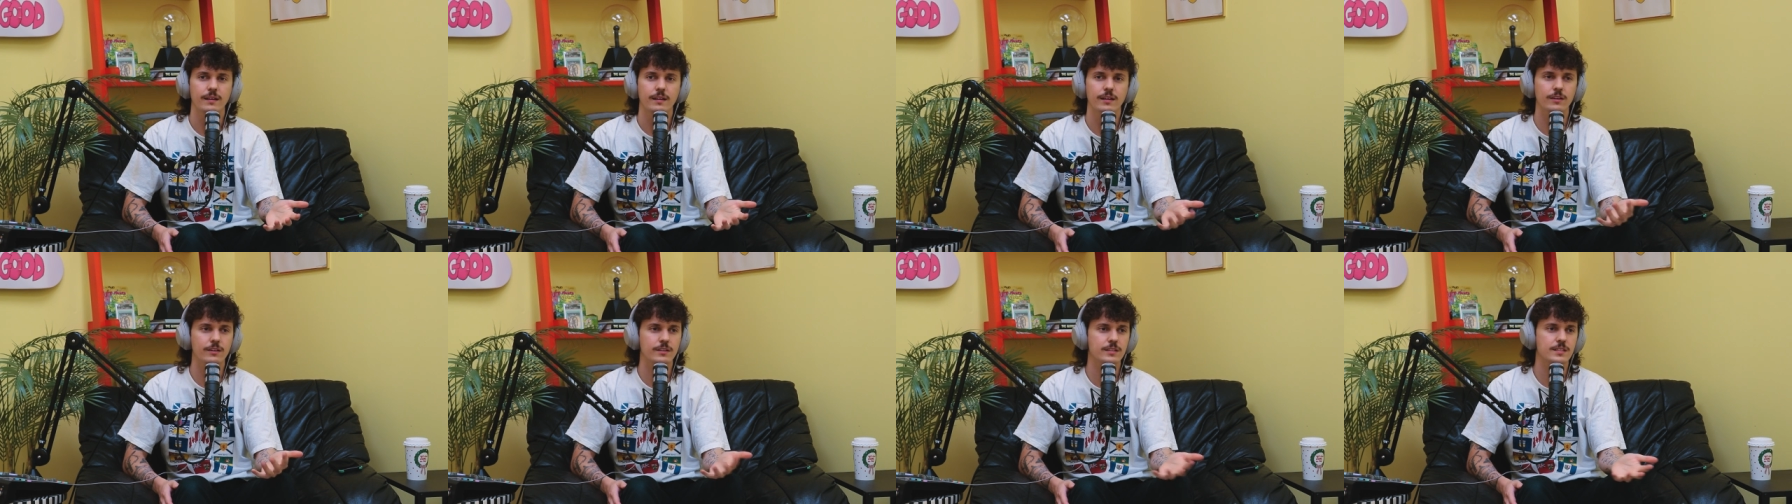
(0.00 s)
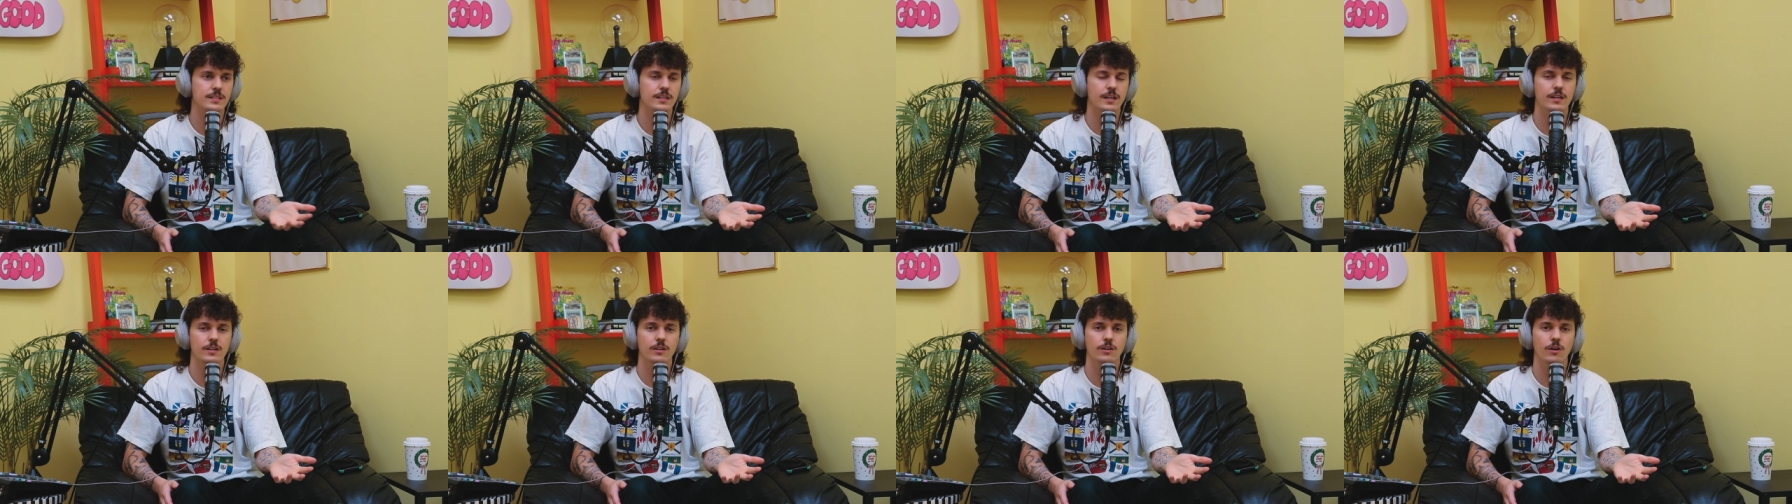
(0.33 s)
You're
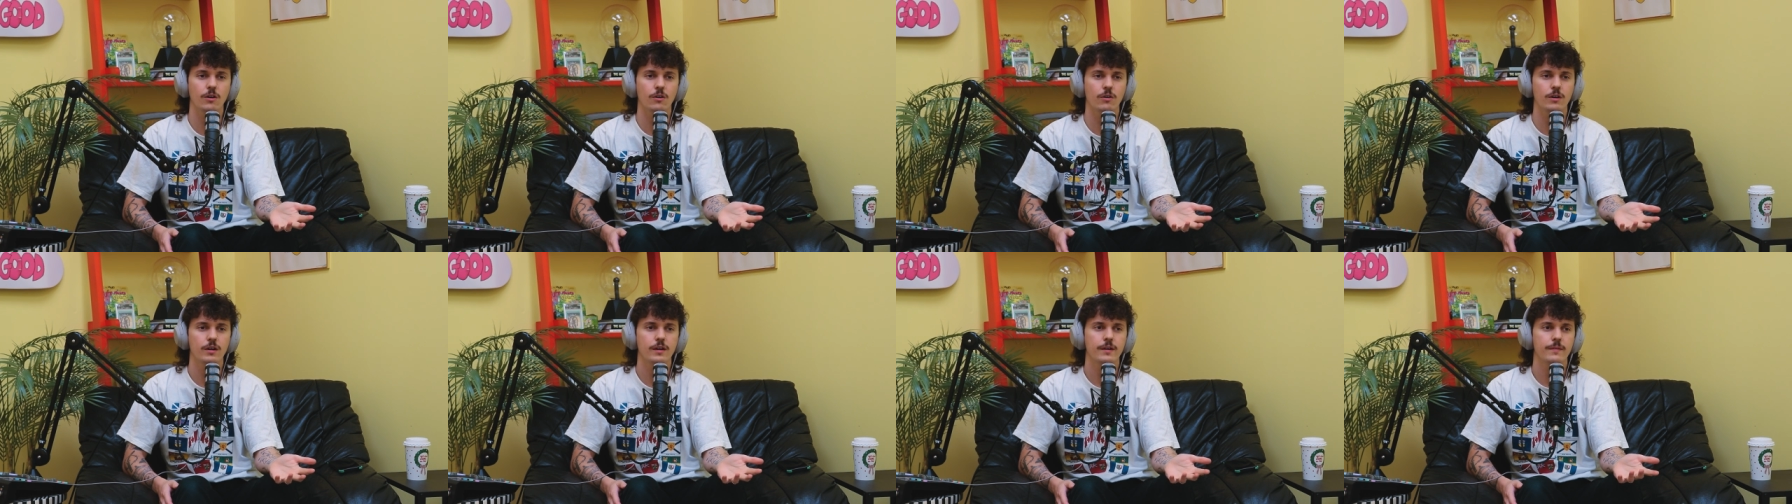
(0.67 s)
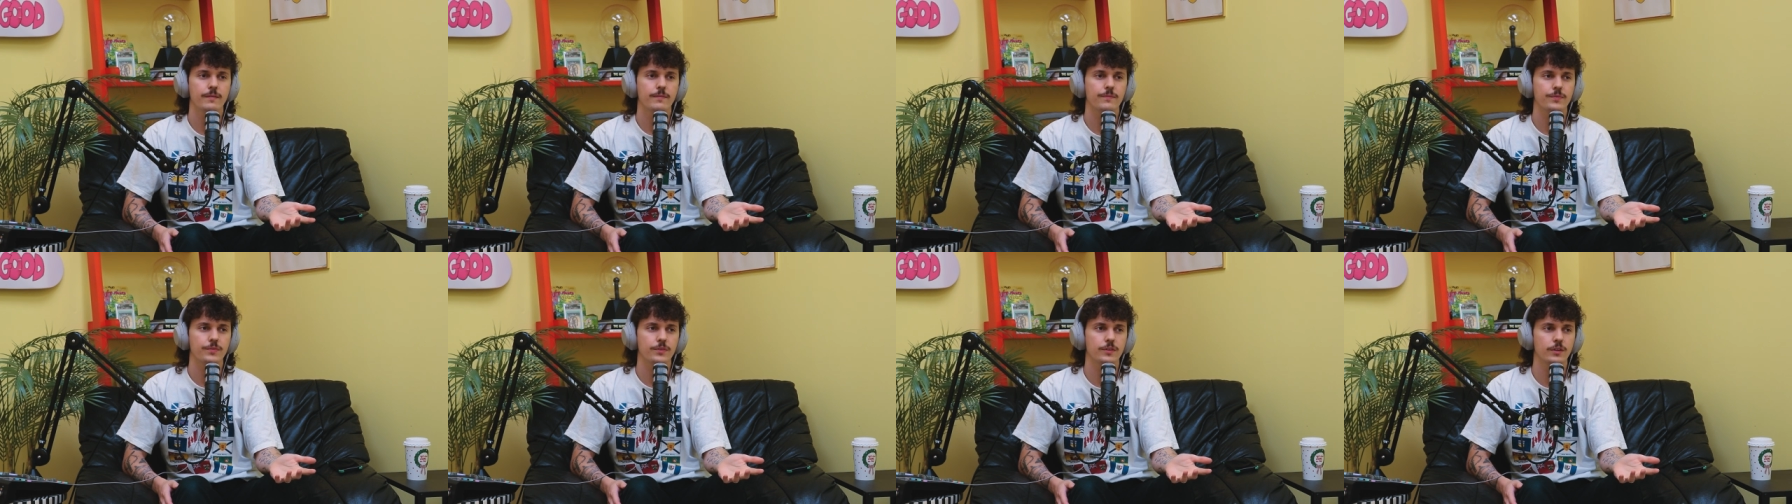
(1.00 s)
inside. You go.
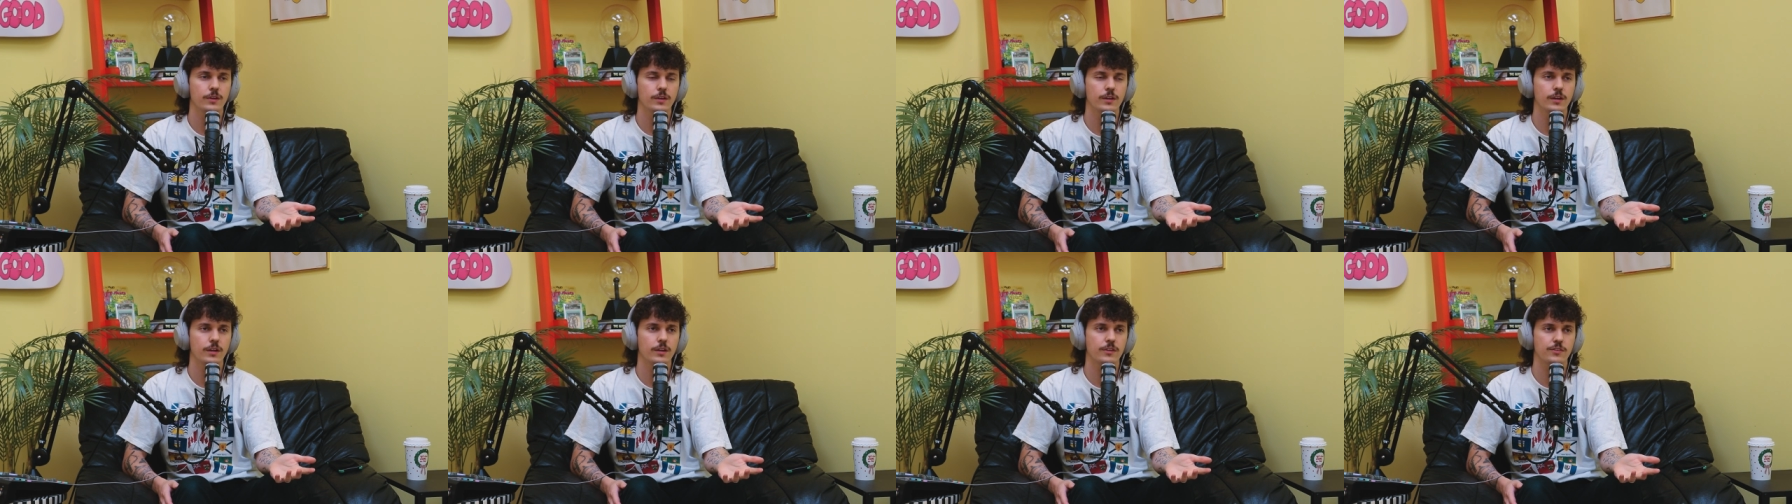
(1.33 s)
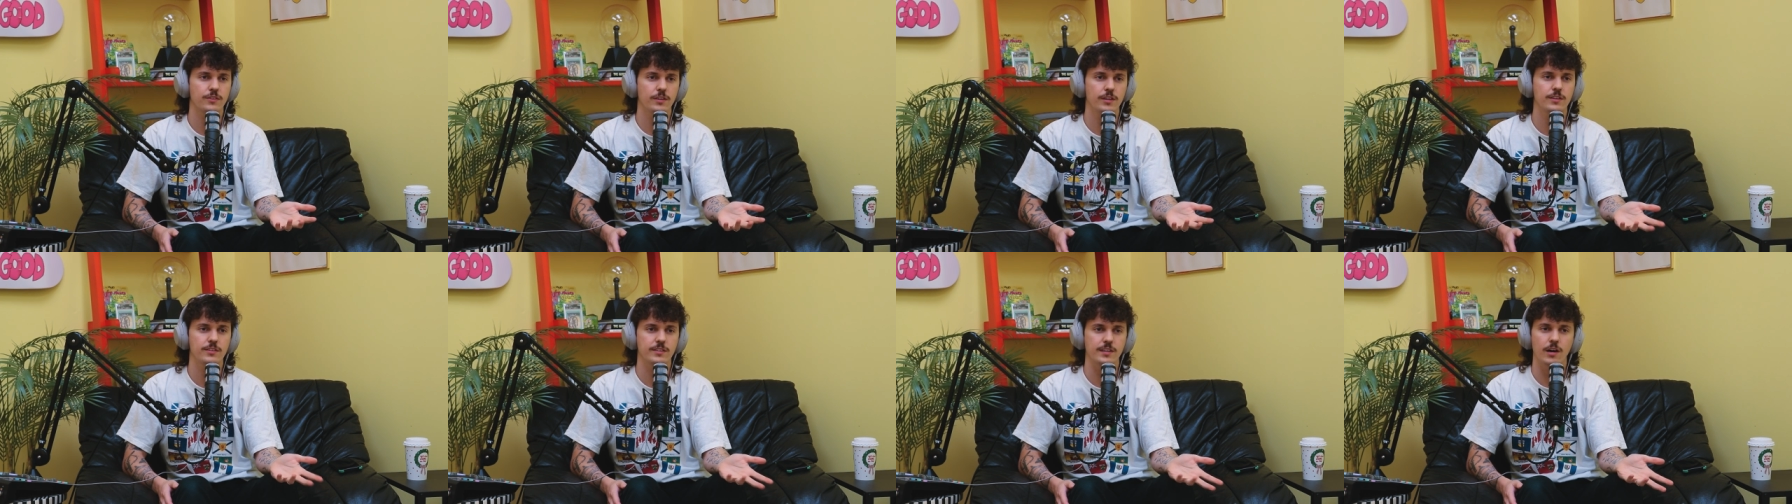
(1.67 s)

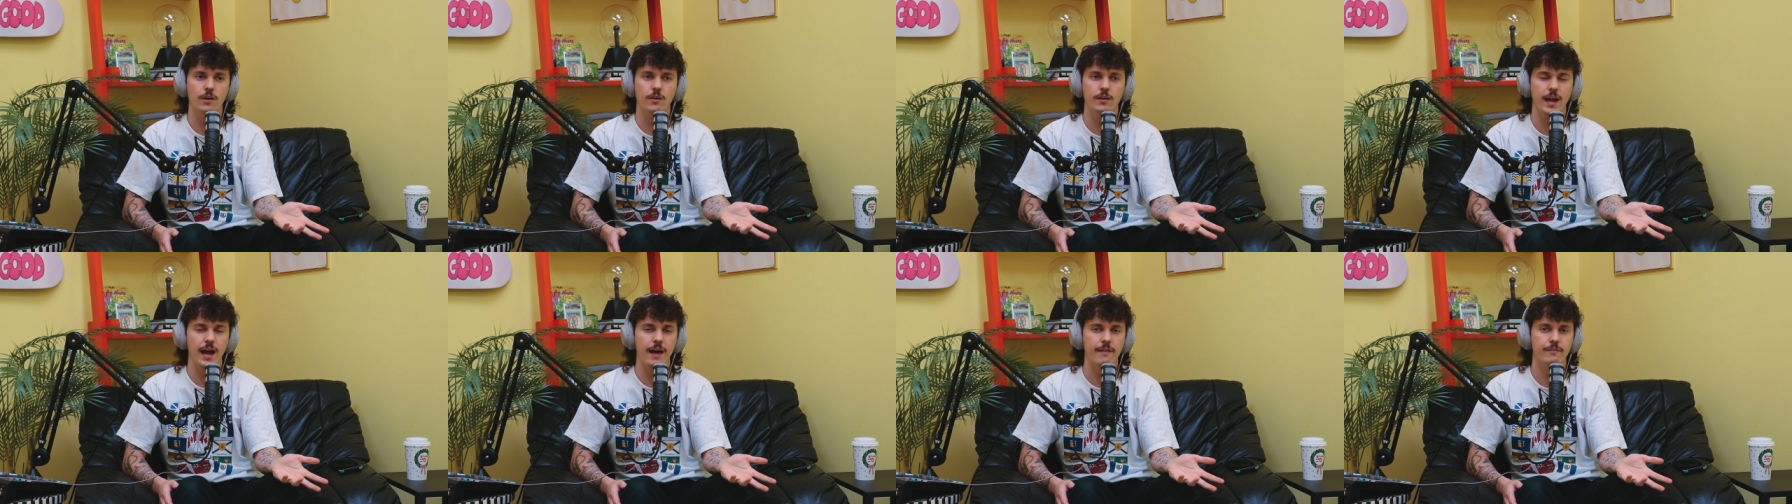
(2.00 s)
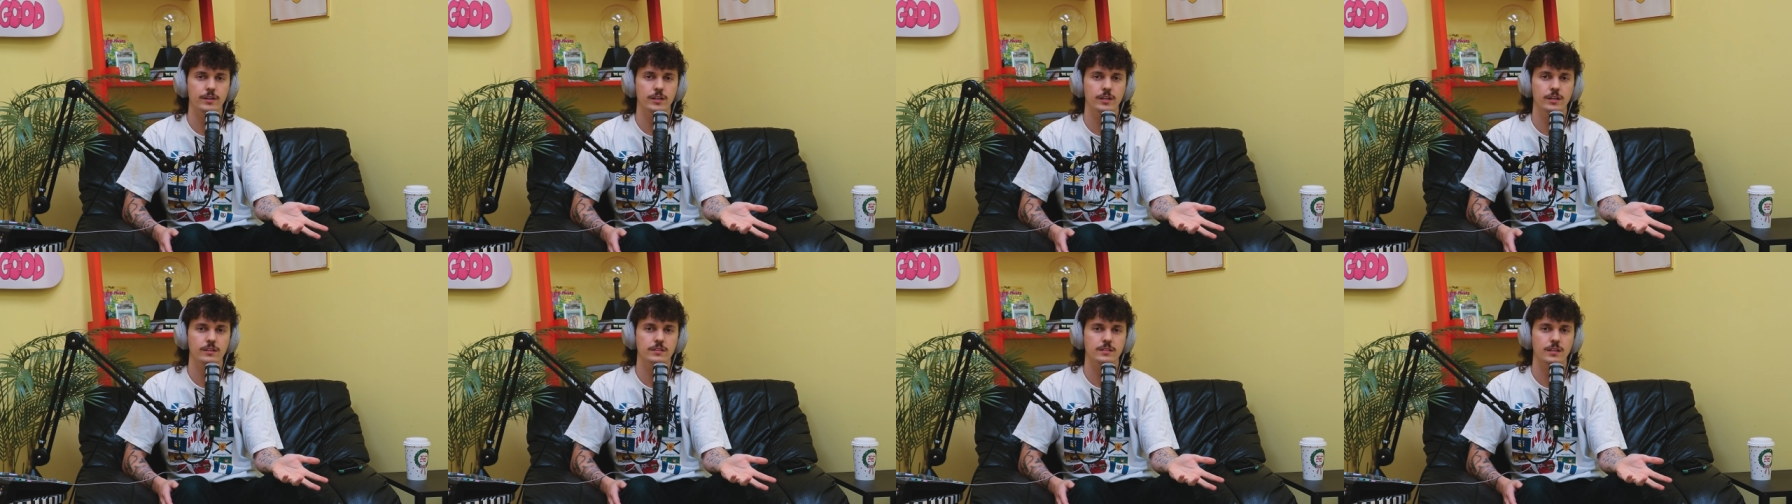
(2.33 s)
He's out
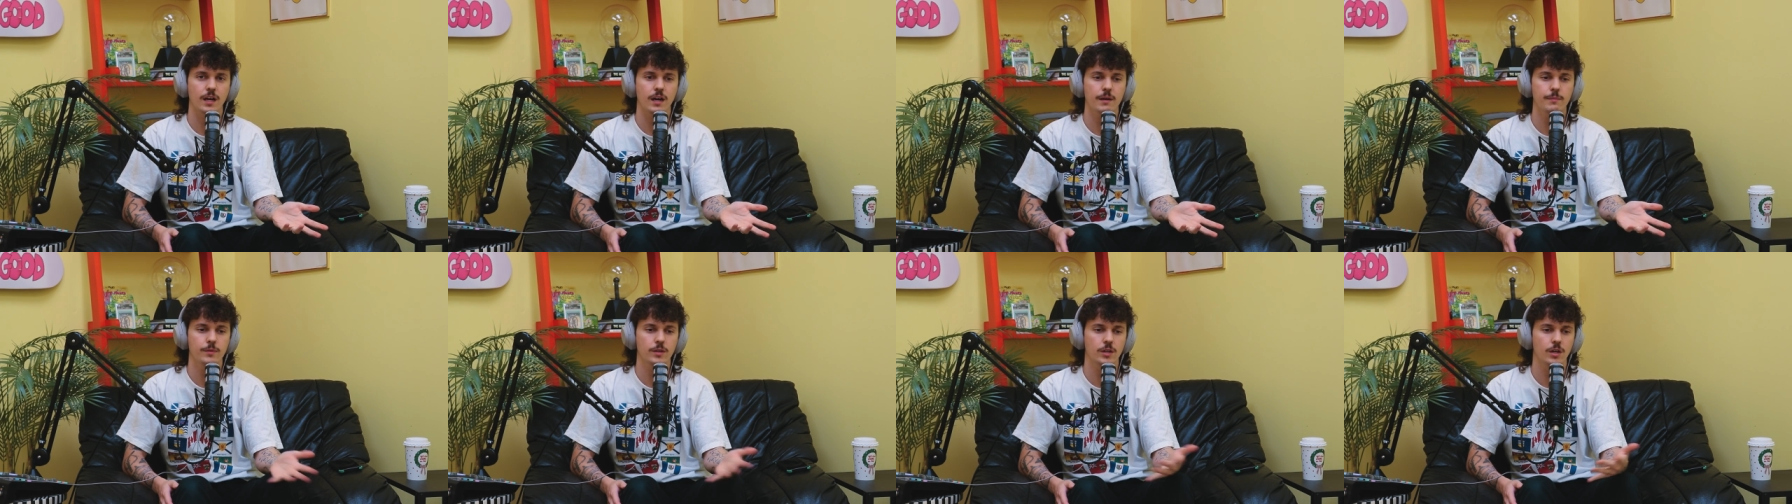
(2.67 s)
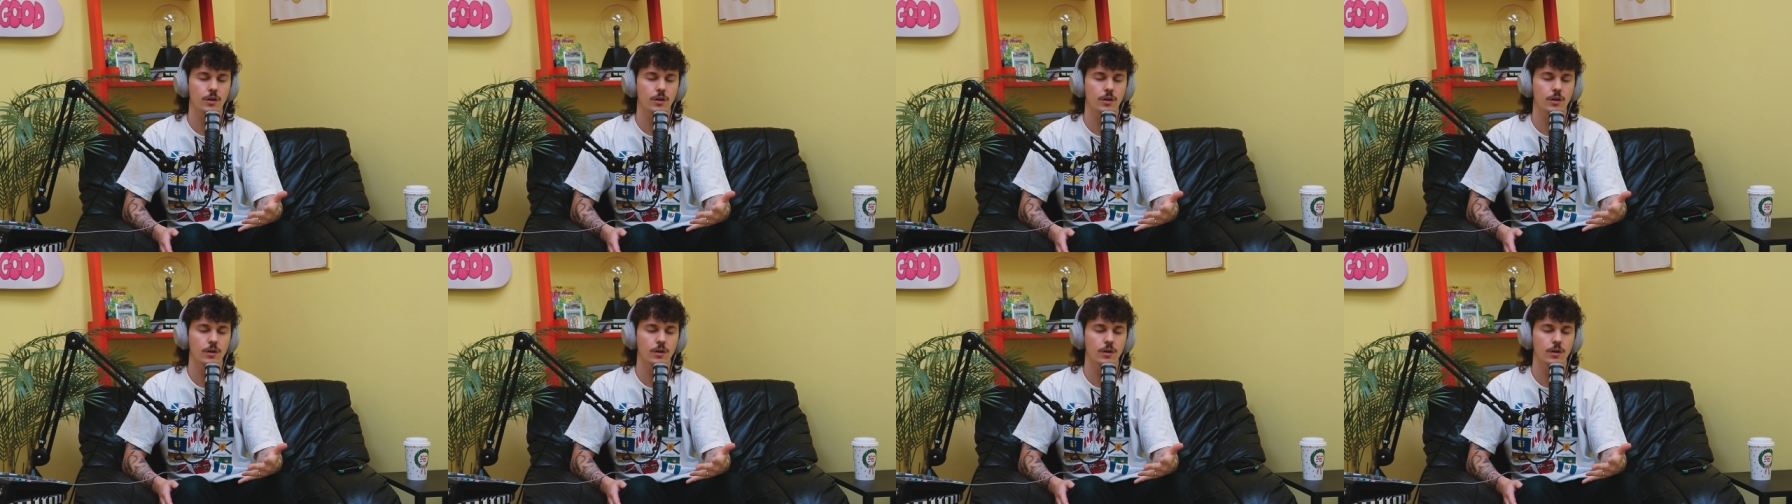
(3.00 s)
having a good time.